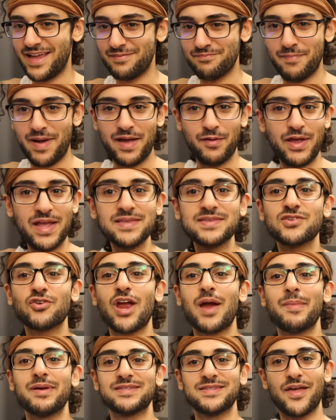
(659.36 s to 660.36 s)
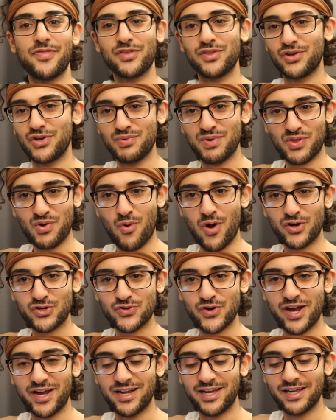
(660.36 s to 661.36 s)
My Instagram has nothing to do with quant
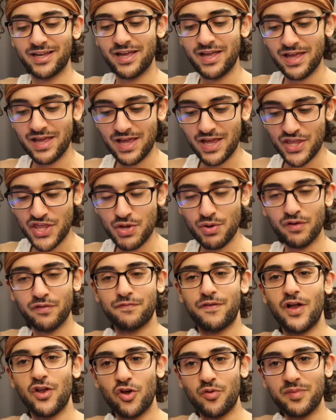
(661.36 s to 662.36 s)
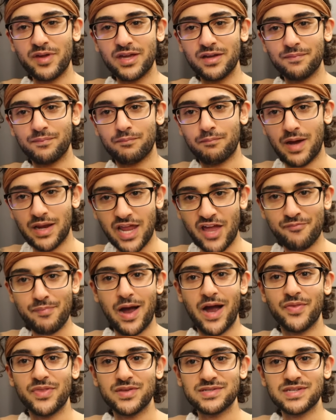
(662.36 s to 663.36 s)
trading. You can follow me, my life
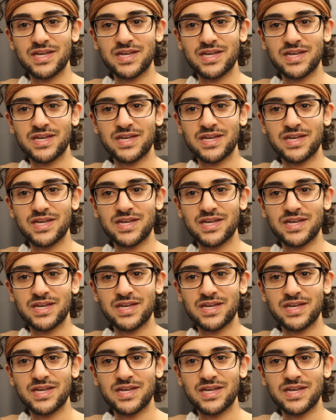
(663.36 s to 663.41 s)
behind the